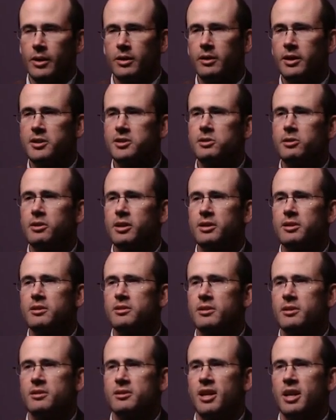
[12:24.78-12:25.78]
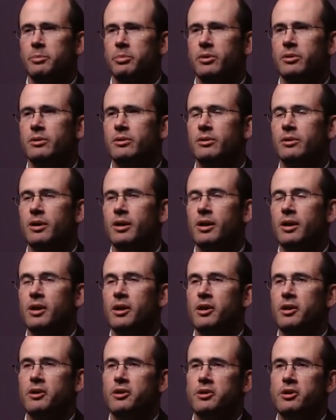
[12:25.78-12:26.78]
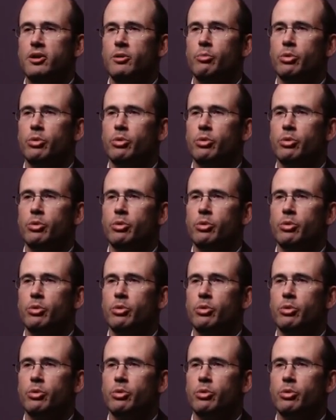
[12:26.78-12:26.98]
Let's look at this example. You